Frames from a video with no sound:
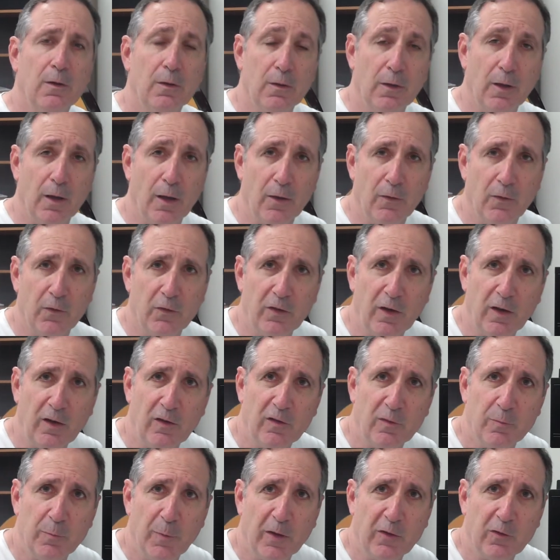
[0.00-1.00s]
Now, the second
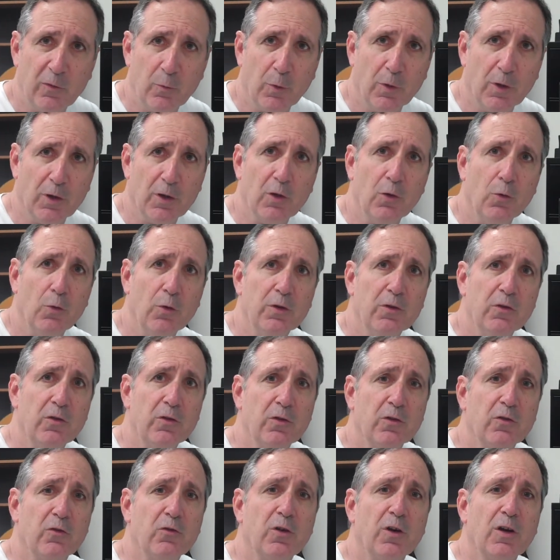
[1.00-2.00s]
semester we're going to go
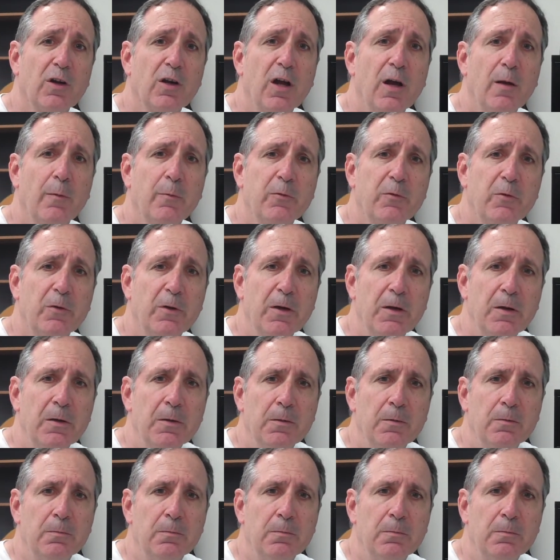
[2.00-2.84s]
into trigonometry,